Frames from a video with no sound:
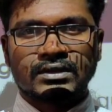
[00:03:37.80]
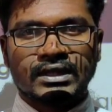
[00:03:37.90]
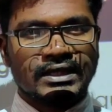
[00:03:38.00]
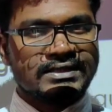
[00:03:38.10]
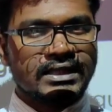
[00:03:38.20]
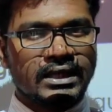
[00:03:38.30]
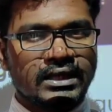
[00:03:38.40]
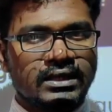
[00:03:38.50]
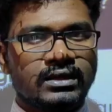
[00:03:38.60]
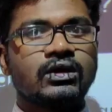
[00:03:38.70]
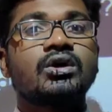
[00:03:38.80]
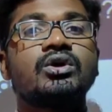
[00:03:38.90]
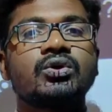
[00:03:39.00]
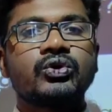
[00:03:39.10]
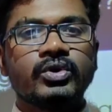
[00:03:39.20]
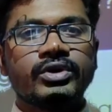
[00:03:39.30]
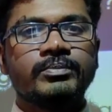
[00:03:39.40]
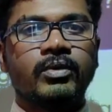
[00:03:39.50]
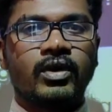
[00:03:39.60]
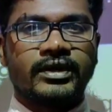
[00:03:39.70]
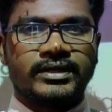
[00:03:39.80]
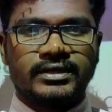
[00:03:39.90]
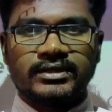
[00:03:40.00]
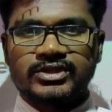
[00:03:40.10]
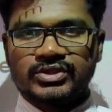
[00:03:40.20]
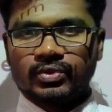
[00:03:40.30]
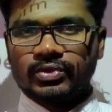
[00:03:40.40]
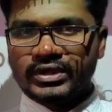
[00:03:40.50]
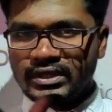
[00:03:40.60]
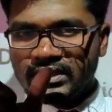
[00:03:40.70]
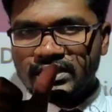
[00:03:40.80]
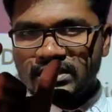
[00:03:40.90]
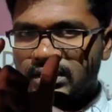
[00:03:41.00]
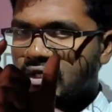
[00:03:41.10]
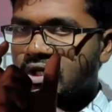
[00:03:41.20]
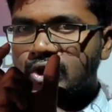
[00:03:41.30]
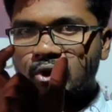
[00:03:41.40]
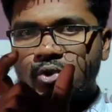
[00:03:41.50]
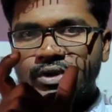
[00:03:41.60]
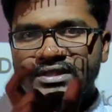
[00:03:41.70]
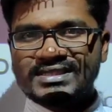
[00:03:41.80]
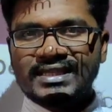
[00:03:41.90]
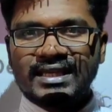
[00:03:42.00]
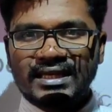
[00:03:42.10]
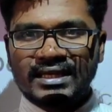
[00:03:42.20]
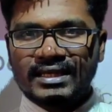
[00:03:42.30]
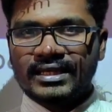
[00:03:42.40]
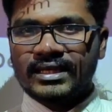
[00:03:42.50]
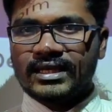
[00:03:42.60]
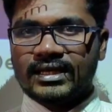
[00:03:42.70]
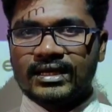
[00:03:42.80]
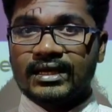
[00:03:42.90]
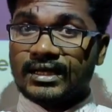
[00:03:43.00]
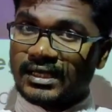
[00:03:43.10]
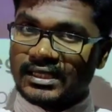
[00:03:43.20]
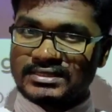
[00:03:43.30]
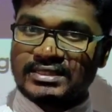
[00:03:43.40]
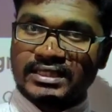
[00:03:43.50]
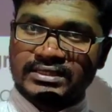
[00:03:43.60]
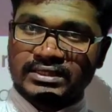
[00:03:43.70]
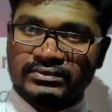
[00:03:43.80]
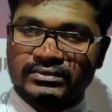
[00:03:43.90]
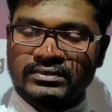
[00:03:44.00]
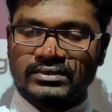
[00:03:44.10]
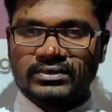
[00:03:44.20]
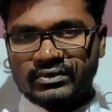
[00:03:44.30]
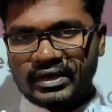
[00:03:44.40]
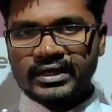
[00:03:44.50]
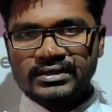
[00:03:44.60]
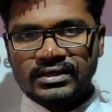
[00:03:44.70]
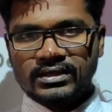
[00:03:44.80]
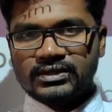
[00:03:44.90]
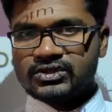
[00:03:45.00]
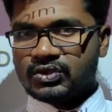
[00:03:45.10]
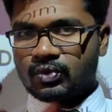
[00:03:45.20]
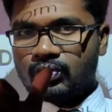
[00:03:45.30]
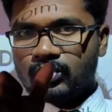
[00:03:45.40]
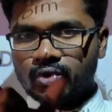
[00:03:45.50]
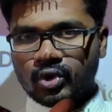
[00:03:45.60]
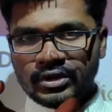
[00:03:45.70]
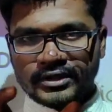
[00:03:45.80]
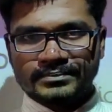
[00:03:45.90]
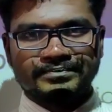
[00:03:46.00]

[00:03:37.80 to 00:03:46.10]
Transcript: he is a good boy. So here good is the adjective, right? So good,